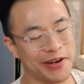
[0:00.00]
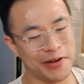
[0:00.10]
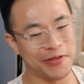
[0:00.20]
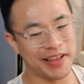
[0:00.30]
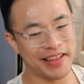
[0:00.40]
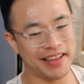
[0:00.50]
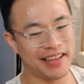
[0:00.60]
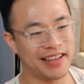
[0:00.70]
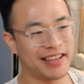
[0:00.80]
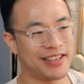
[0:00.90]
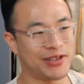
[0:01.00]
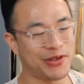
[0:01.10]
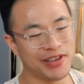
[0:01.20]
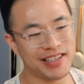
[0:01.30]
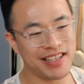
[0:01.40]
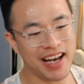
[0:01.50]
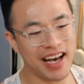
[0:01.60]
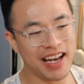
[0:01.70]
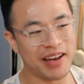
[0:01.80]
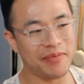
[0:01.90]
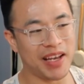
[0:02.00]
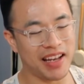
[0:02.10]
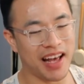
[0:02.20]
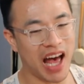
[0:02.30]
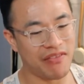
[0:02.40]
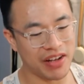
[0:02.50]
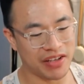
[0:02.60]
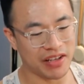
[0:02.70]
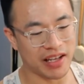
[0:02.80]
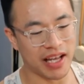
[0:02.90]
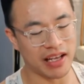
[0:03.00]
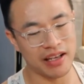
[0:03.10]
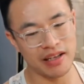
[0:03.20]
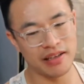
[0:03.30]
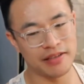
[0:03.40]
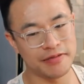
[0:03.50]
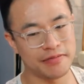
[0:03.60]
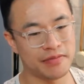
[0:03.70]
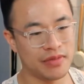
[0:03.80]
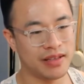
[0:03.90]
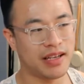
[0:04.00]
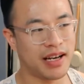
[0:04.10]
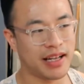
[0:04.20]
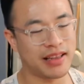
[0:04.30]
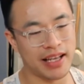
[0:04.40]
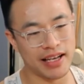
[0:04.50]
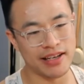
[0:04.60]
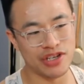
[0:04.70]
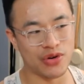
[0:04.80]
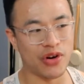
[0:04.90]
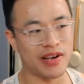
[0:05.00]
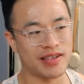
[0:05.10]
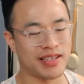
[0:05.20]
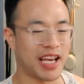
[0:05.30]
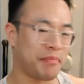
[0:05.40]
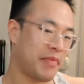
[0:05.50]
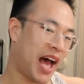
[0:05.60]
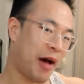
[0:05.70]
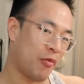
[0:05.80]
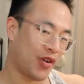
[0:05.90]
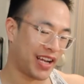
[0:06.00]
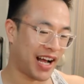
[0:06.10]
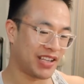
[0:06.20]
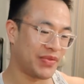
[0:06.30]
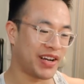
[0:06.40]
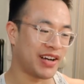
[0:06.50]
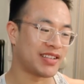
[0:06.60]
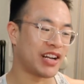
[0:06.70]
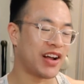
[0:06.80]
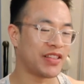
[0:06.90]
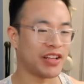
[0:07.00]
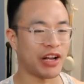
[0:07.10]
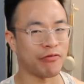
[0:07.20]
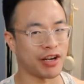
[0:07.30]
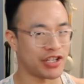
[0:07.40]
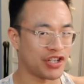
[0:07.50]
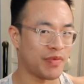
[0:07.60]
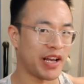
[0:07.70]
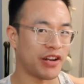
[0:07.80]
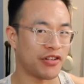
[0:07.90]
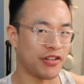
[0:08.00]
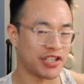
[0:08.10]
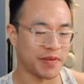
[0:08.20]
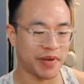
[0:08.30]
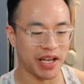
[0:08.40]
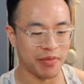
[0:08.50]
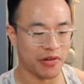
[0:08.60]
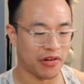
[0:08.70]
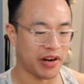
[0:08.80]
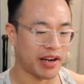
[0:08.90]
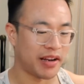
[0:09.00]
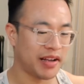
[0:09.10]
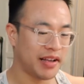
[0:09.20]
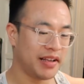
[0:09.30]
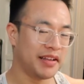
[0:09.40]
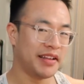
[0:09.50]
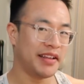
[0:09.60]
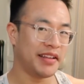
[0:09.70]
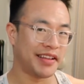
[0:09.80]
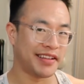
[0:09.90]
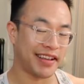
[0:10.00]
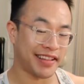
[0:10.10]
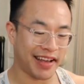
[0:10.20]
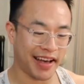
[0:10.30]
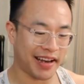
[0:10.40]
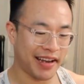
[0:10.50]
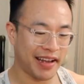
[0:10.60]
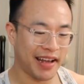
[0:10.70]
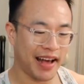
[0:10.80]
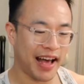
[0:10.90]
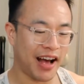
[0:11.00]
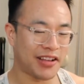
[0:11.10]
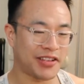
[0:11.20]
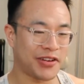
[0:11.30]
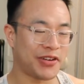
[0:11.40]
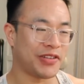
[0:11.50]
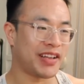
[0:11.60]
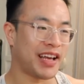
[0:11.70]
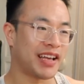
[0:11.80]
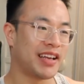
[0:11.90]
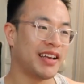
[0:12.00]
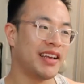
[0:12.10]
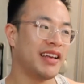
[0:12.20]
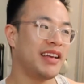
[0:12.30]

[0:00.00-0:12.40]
So with school aside and me not having to like cut things short, skip ab workouts because I don't have to like rush to my internship anymore and things like that, I also like